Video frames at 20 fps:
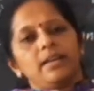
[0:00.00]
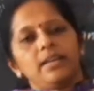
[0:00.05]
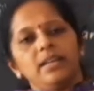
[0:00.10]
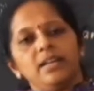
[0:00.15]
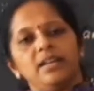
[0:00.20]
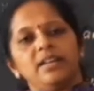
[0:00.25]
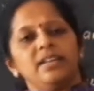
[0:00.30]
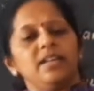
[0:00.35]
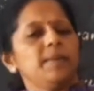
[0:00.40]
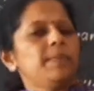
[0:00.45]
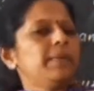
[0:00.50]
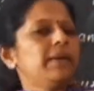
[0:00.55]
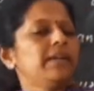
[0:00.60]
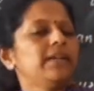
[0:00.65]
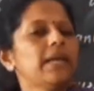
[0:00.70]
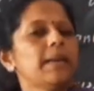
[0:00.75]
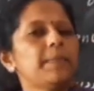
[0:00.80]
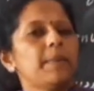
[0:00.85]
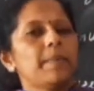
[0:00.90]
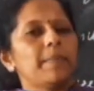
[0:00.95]
here different
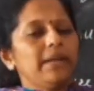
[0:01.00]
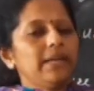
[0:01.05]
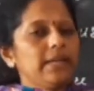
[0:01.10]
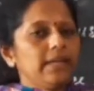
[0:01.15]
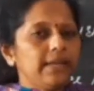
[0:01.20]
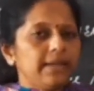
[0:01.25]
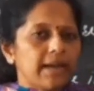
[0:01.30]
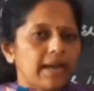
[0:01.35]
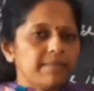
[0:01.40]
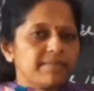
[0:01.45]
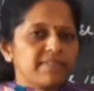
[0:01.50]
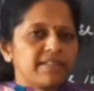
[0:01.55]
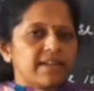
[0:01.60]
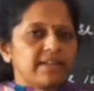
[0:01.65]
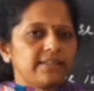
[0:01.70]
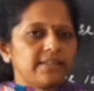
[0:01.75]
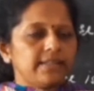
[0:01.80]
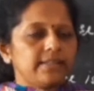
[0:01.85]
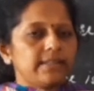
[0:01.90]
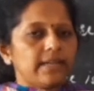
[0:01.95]
type of any grams
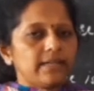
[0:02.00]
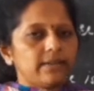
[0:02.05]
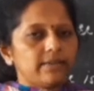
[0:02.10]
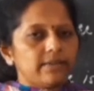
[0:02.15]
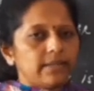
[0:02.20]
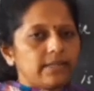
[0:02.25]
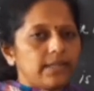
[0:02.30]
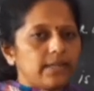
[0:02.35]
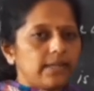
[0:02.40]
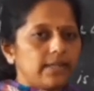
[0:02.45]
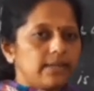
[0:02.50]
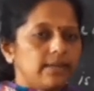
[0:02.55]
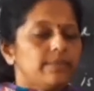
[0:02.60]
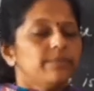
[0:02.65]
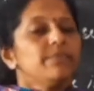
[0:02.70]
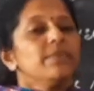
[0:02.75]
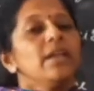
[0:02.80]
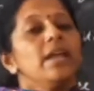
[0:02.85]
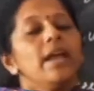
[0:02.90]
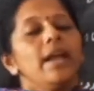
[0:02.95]
are there, that one take.
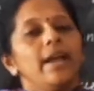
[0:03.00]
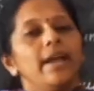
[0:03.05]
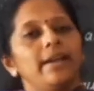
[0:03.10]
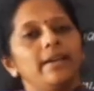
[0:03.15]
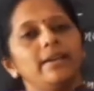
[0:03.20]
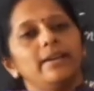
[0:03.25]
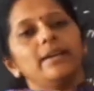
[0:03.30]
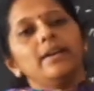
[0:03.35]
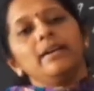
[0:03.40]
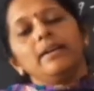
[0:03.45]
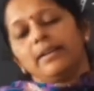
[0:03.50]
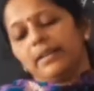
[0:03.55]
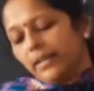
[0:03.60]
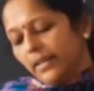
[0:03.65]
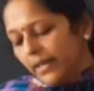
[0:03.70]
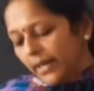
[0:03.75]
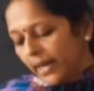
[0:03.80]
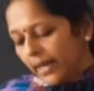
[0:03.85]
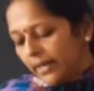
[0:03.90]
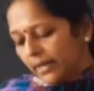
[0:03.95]
And
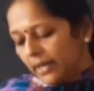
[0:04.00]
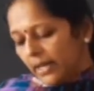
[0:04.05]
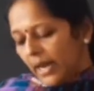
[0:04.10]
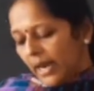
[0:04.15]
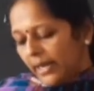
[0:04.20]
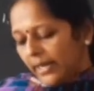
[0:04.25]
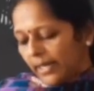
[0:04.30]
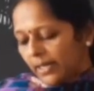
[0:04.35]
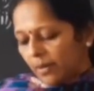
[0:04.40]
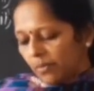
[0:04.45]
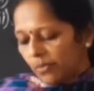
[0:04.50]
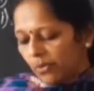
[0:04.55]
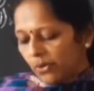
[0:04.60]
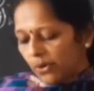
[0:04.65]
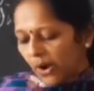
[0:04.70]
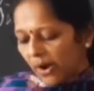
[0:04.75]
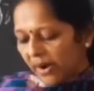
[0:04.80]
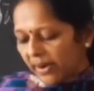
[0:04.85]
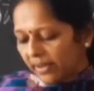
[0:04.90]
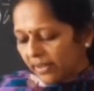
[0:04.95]
here take a
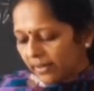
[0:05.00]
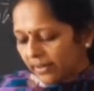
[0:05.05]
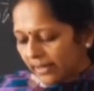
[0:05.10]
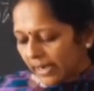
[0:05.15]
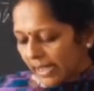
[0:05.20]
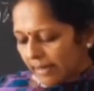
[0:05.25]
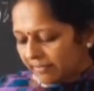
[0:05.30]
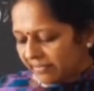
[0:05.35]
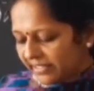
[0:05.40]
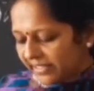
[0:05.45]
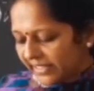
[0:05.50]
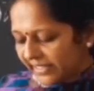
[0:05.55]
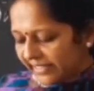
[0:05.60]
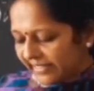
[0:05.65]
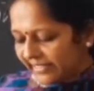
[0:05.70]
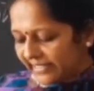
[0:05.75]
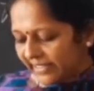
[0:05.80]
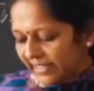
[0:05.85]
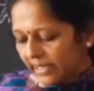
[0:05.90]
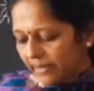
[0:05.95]
moog or gram
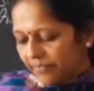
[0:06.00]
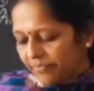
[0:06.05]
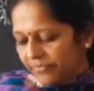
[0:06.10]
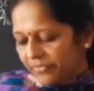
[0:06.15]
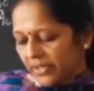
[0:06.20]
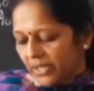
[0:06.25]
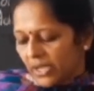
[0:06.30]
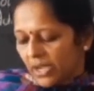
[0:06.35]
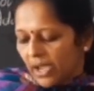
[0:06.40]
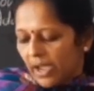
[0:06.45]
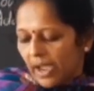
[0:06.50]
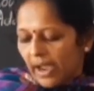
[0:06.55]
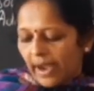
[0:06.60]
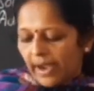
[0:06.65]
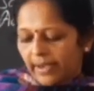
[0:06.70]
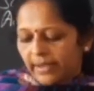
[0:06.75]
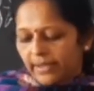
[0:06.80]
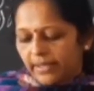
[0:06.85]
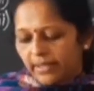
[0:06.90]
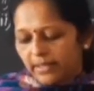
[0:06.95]
seeds
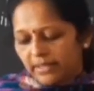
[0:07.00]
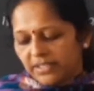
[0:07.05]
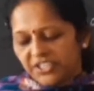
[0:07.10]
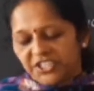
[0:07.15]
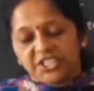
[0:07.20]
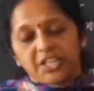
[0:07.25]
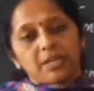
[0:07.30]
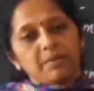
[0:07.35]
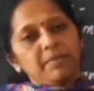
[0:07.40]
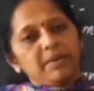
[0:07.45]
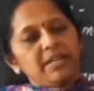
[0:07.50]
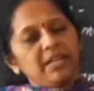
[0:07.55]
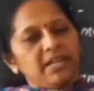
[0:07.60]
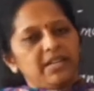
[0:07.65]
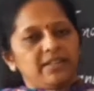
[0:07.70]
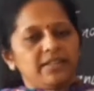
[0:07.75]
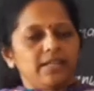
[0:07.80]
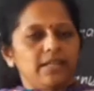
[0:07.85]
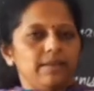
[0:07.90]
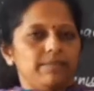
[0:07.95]
and
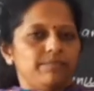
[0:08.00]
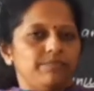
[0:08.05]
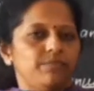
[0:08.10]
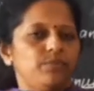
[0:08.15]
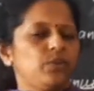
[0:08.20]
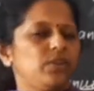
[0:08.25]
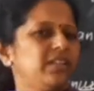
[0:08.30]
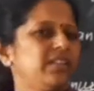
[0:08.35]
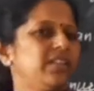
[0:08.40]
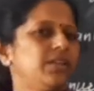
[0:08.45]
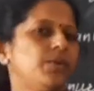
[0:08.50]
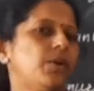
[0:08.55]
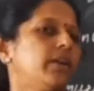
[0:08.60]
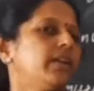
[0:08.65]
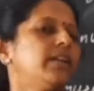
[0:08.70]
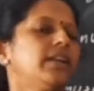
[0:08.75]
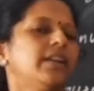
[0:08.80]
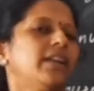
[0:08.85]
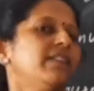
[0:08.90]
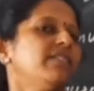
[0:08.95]
germinate them. Put in the
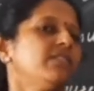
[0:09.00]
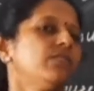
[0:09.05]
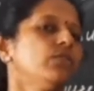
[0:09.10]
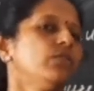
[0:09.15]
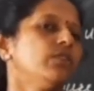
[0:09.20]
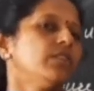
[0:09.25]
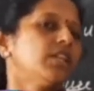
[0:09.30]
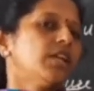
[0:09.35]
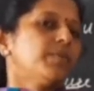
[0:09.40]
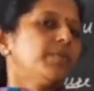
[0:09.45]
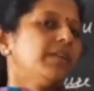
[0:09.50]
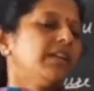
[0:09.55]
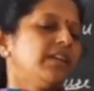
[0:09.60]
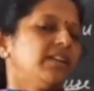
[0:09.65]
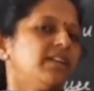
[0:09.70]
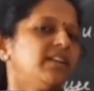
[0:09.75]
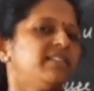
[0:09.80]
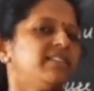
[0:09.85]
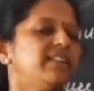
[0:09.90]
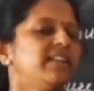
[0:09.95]
water, as you know,
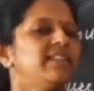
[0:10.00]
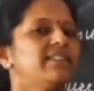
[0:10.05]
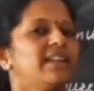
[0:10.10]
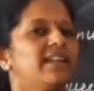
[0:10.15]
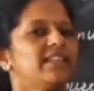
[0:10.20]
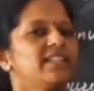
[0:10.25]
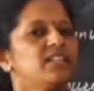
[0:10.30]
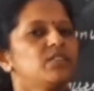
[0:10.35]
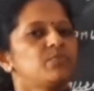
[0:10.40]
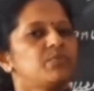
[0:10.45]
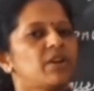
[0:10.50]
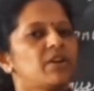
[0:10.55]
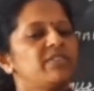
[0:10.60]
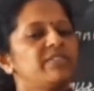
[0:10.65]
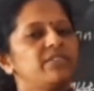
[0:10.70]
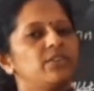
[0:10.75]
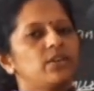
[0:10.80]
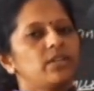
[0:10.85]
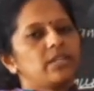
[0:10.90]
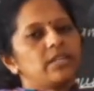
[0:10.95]
germinated seeds are the
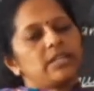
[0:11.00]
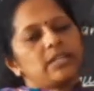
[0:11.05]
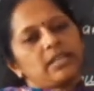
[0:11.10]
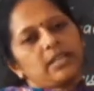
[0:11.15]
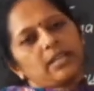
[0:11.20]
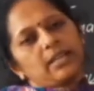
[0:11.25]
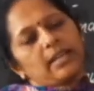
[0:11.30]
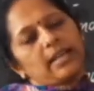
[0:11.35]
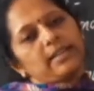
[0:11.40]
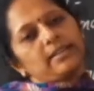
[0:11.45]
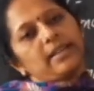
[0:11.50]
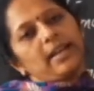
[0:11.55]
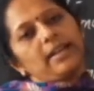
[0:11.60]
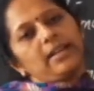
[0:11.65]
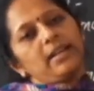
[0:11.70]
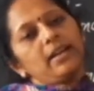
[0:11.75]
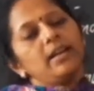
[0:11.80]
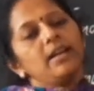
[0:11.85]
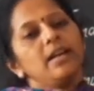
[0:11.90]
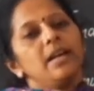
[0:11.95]
sprouts you are eating. Like
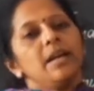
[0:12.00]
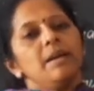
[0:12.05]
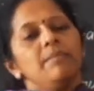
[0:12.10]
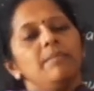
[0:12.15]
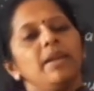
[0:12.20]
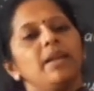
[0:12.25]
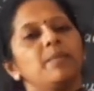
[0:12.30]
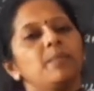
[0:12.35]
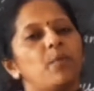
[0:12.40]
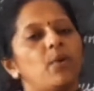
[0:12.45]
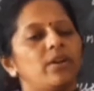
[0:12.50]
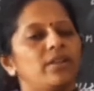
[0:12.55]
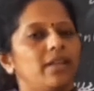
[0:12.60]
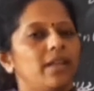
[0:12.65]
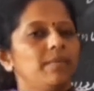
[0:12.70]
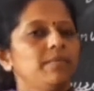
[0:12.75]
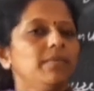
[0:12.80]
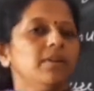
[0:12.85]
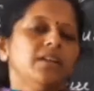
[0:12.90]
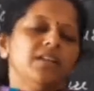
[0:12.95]
that, make for
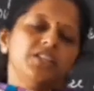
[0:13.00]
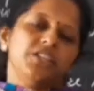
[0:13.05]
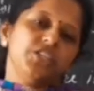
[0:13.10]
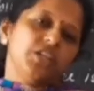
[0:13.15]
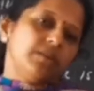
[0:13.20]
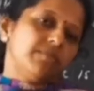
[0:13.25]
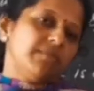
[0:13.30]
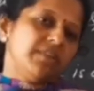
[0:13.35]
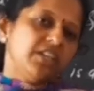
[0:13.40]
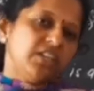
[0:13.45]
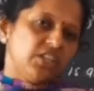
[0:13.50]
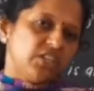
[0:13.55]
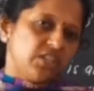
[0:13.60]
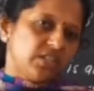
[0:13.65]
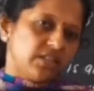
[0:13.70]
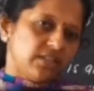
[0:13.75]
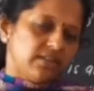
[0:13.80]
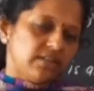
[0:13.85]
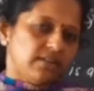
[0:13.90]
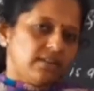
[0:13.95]
them
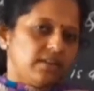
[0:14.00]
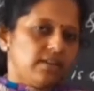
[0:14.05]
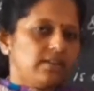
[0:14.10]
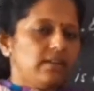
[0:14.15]
germination.